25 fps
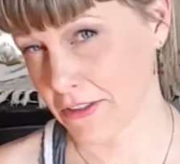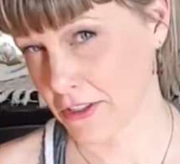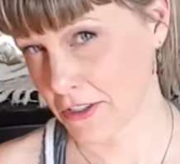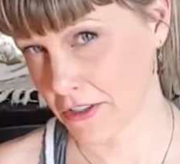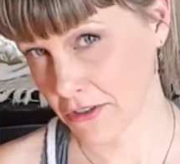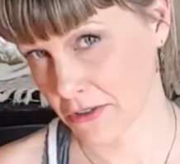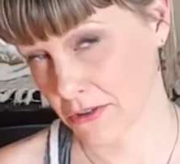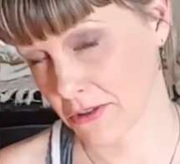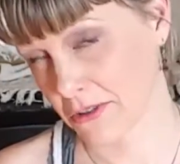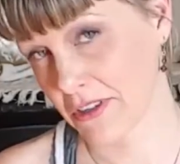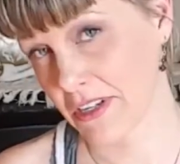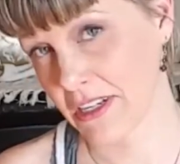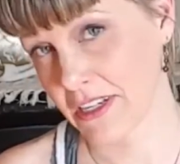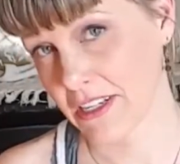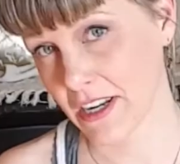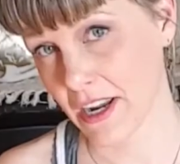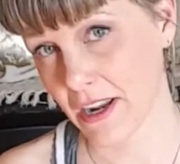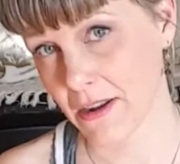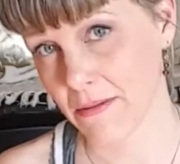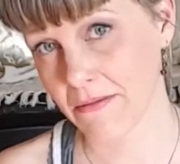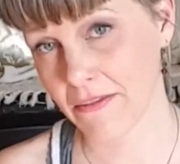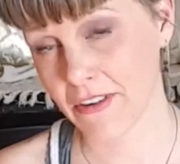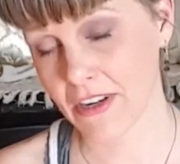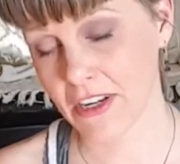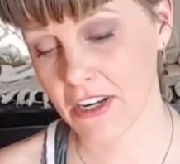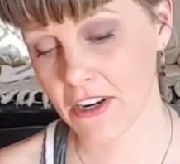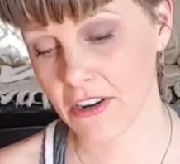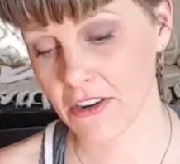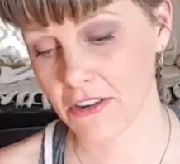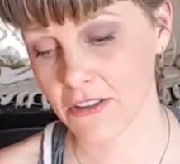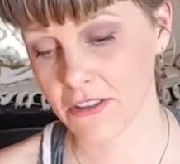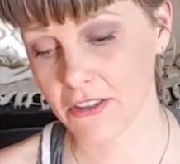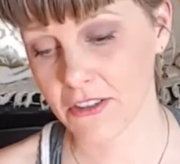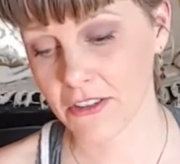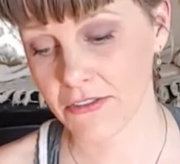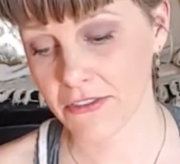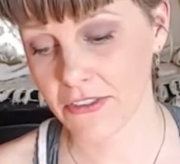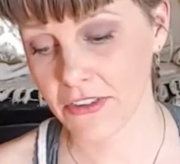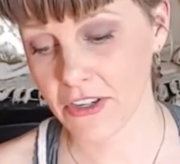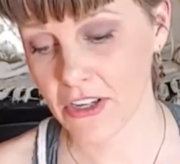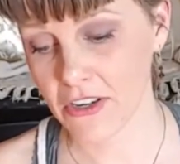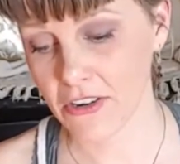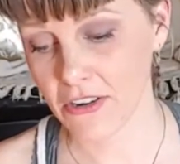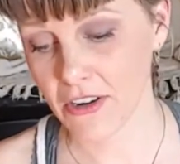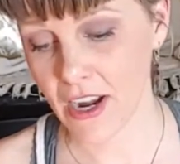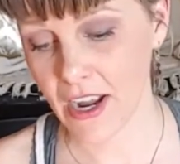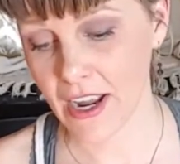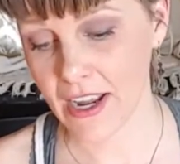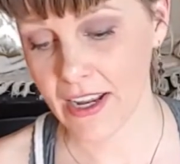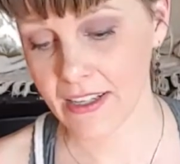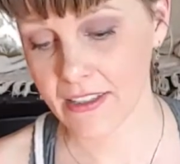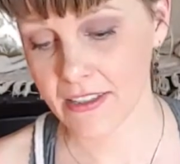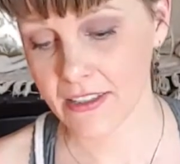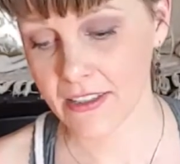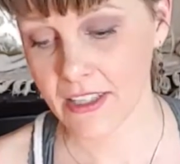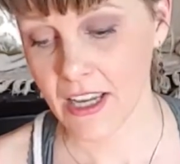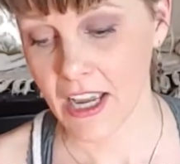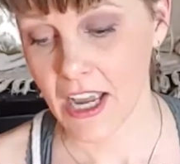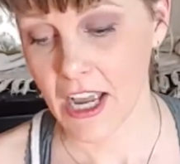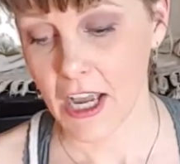story time videos for you guys.